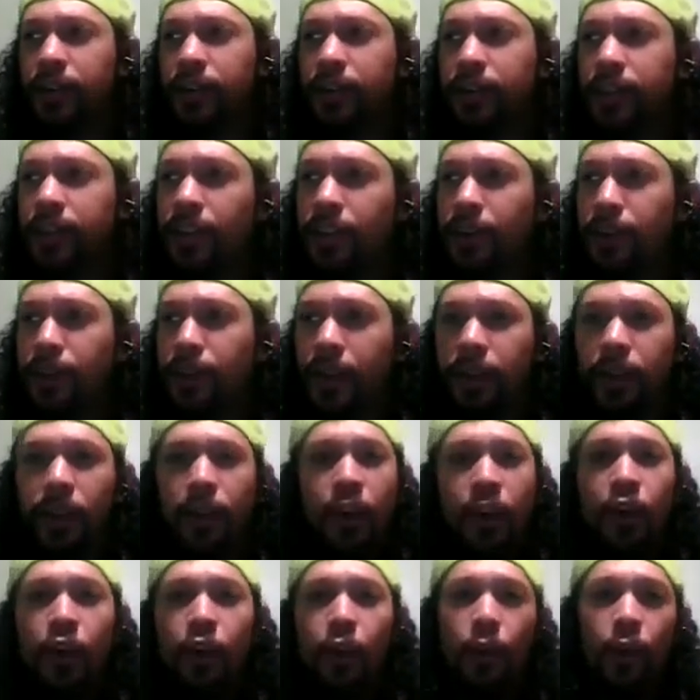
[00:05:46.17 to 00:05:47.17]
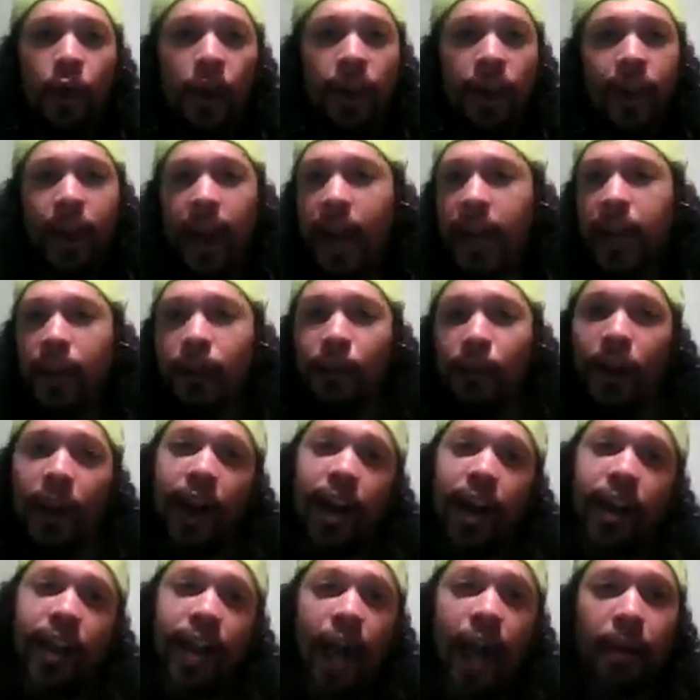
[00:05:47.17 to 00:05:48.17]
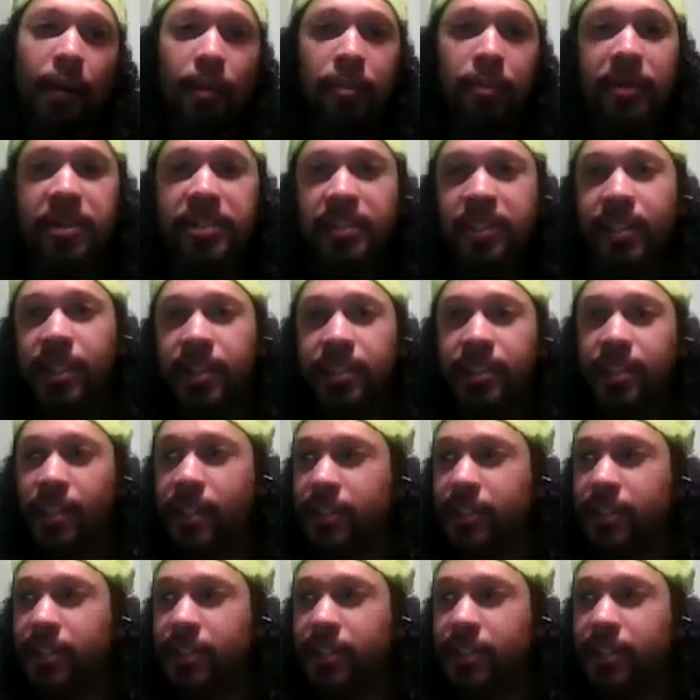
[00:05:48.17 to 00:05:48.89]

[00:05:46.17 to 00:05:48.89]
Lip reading: They're like, what kind of rock album is this?